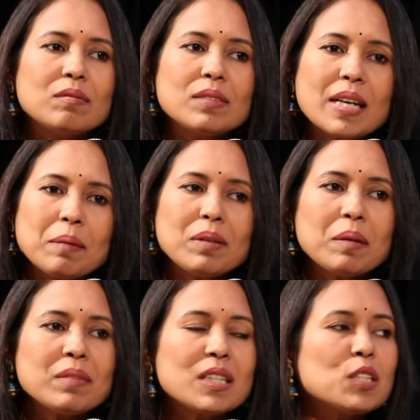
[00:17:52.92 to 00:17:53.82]
gave
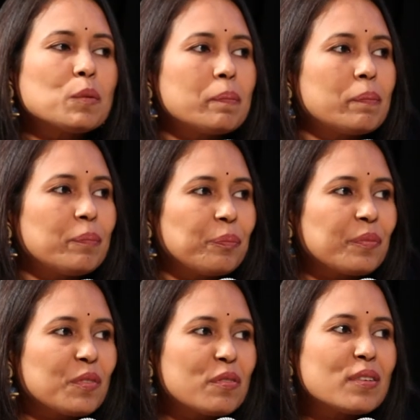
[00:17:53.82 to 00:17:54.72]
them this
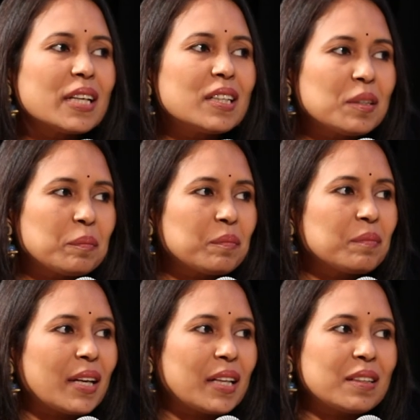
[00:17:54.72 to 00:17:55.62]

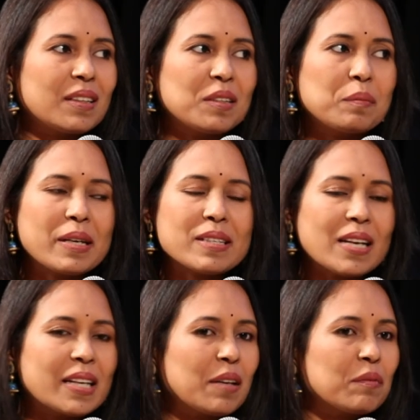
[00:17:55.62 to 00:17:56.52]
freedom and that space.
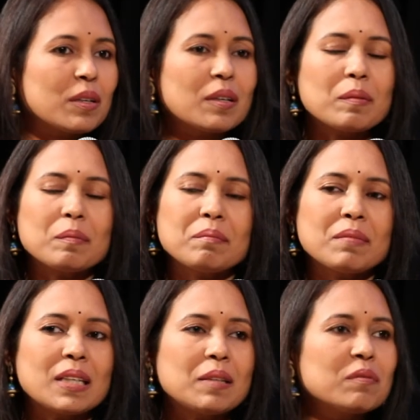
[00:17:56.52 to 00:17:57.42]
I never
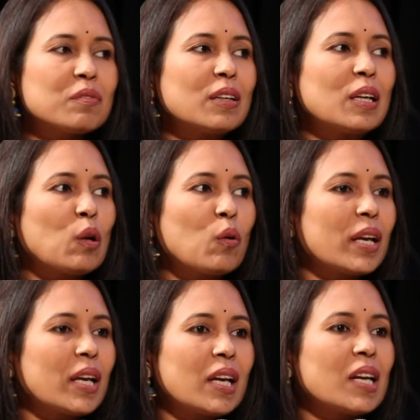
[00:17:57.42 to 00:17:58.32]
made them feel
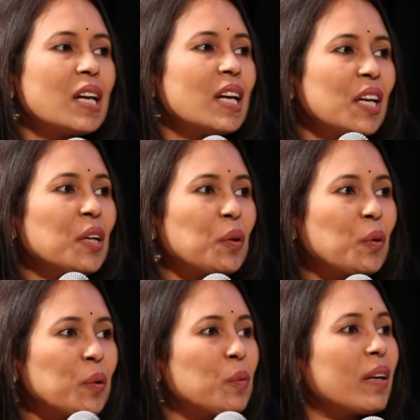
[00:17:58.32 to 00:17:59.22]
okay. You
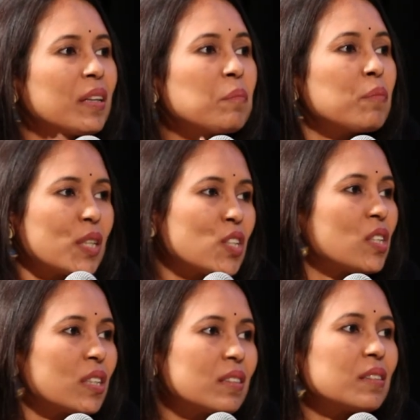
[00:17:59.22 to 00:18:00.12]
know, you are in
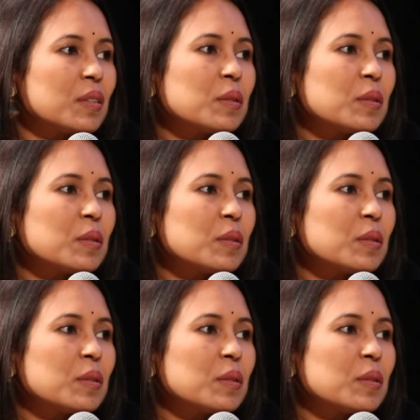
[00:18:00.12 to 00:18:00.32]
pressure.